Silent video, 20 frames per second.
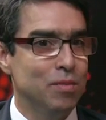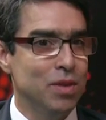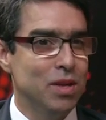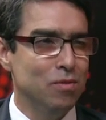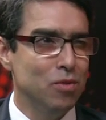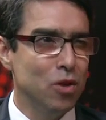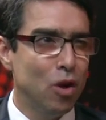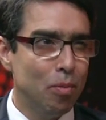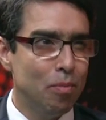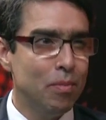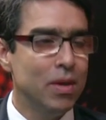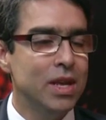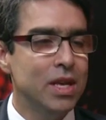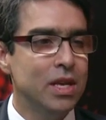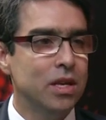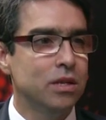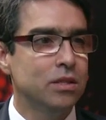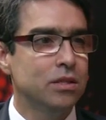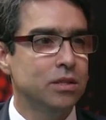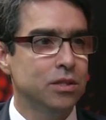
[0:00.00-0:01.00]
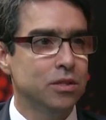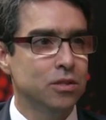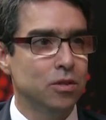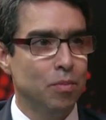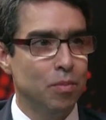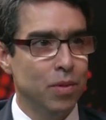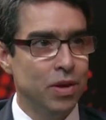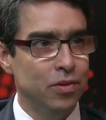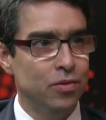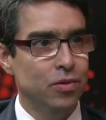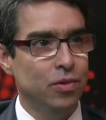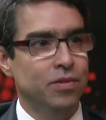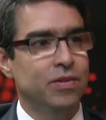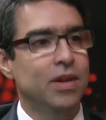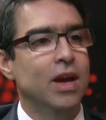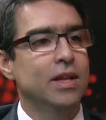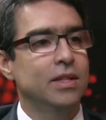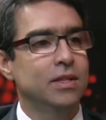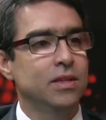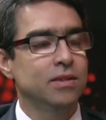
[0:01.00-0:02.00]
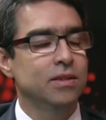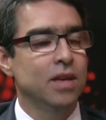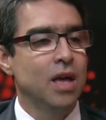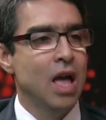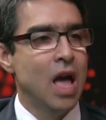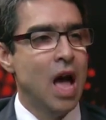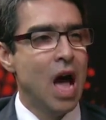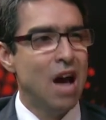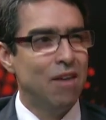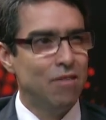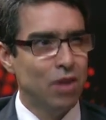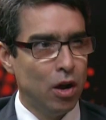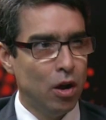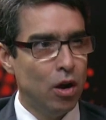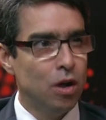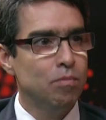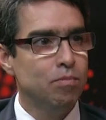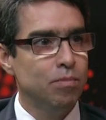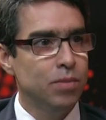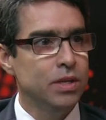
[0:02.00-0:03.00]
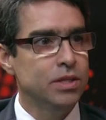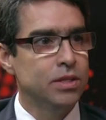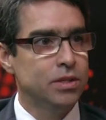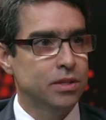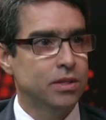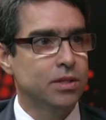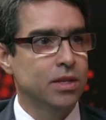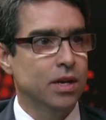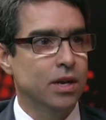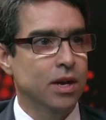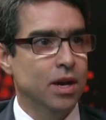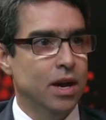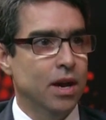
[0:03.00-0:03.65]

I mean, not many countries, not many societies have accomplished